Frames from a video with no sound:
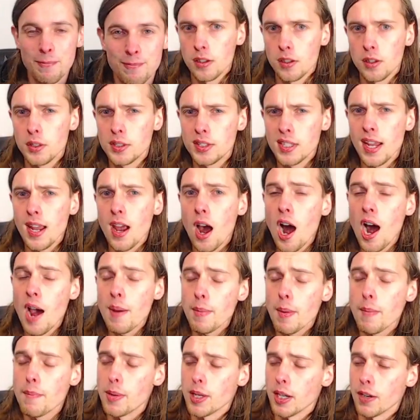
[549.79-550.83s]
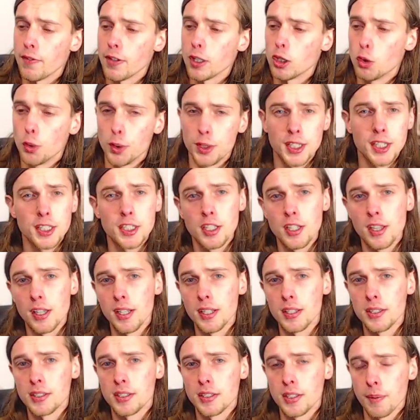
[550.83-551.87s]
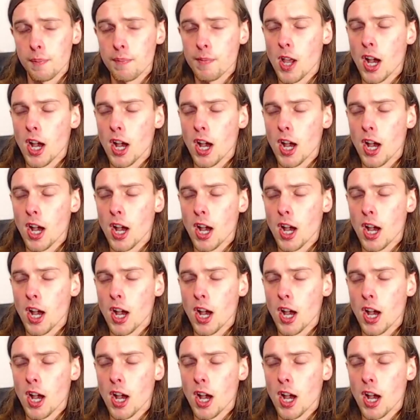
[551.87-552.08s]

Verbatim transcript: You see, I'm a bit of a traditionalist,